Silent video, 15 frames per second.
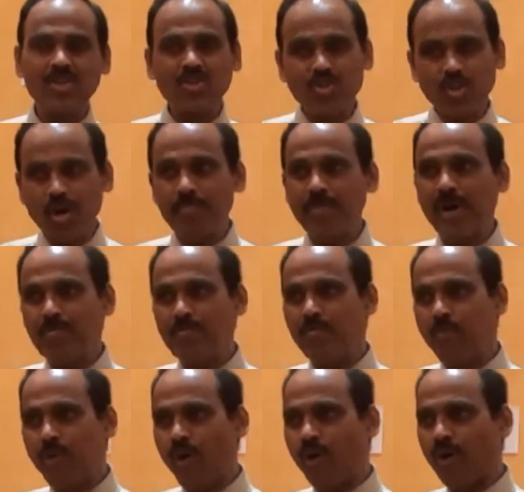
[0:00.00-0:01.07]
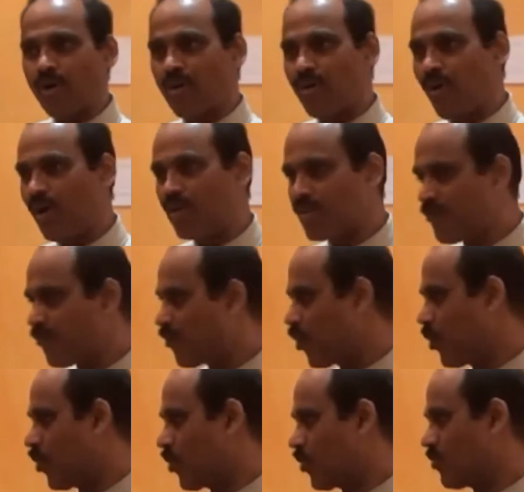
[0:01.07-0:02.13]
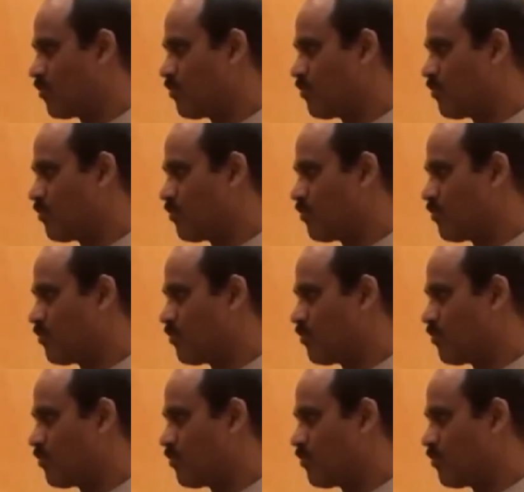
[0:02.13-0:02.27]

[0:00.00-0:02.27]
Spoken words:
Drop a ball on the floor.